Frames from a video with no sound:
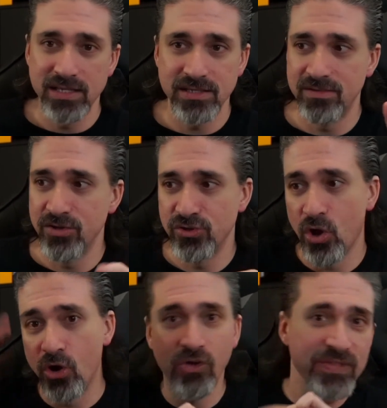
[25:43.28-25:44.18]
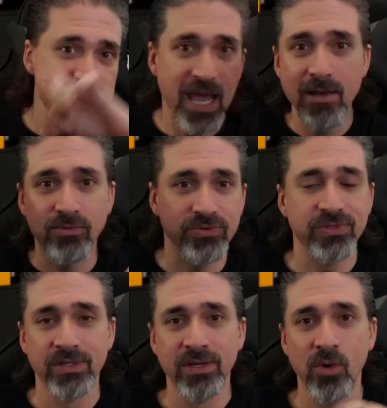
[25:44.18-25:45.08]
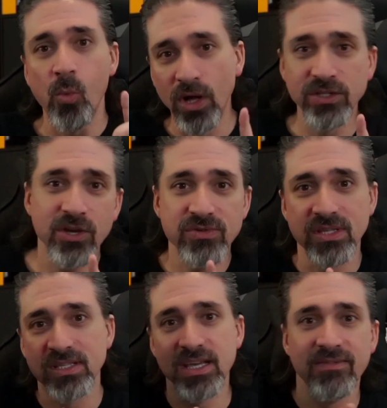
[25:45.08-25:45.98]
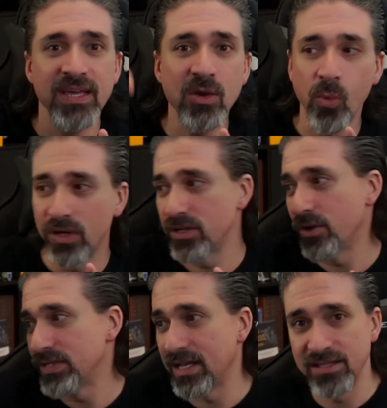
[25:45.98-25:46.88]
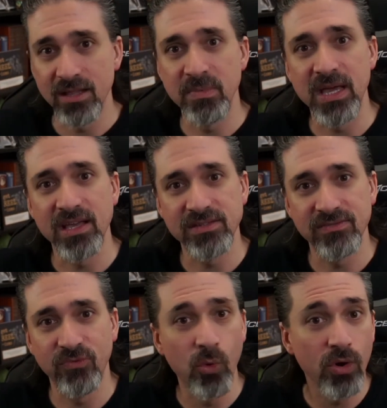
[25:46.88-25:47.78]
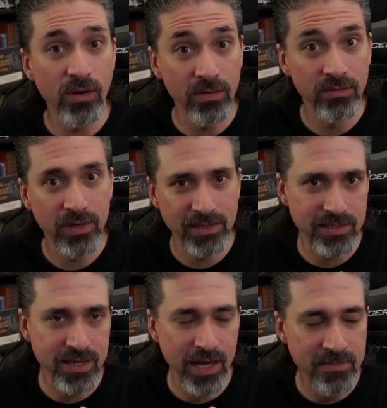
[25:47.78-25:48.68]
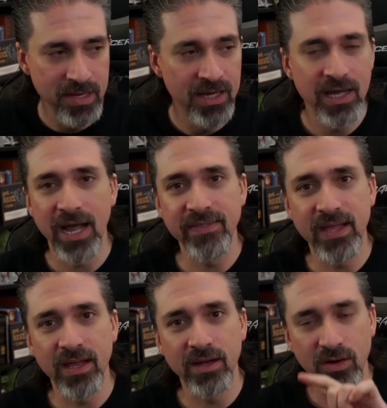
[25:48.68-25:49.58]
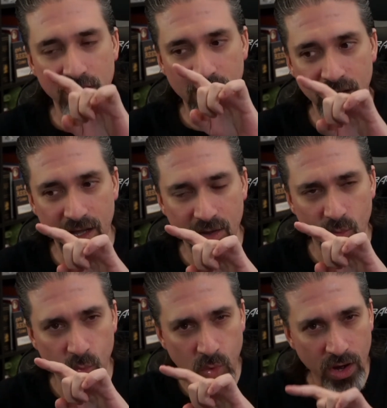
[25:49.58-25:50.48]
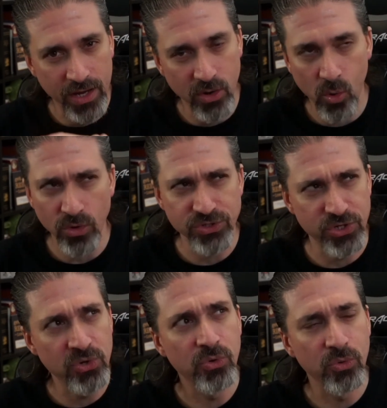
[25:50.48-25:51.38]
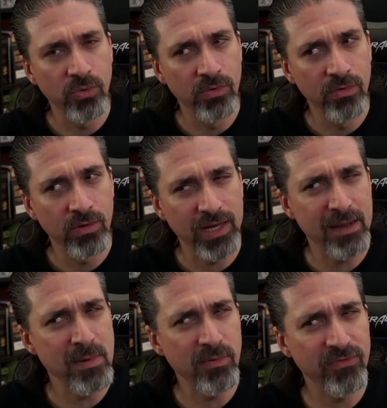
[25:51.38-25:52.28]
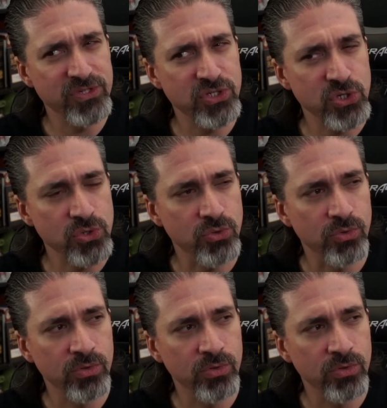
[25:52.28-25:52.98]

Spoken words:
there's all these cables. One goes to the TV, one goes out to the PS4 at the time, and then one or two, I can't remember if it's two,